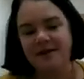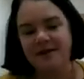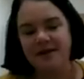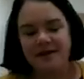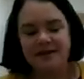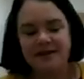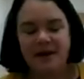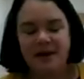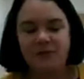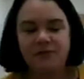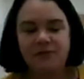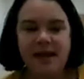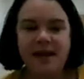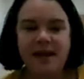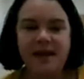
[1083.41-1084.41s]
Now,
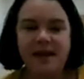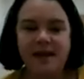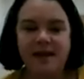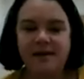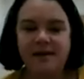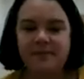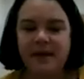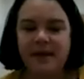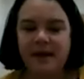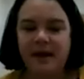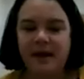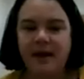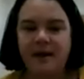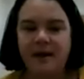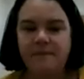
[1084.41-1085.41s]
self-care,
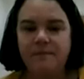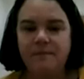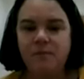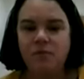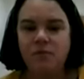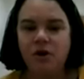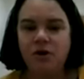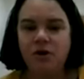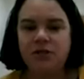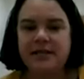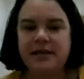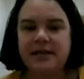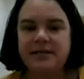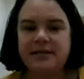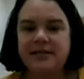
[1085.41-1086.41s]
we'll go on to the
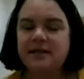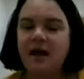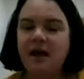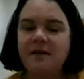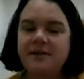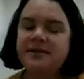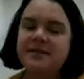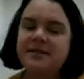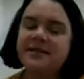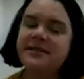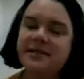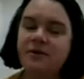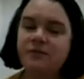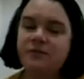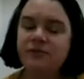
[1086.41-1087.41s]
next slide, because the
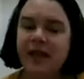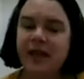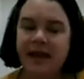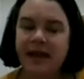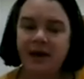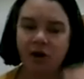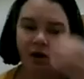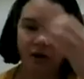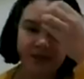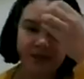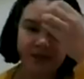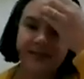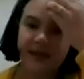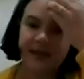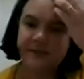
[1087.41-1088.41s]
self-care
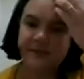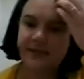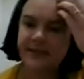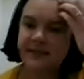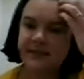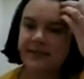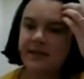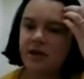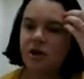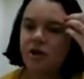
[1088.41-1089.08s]
concept is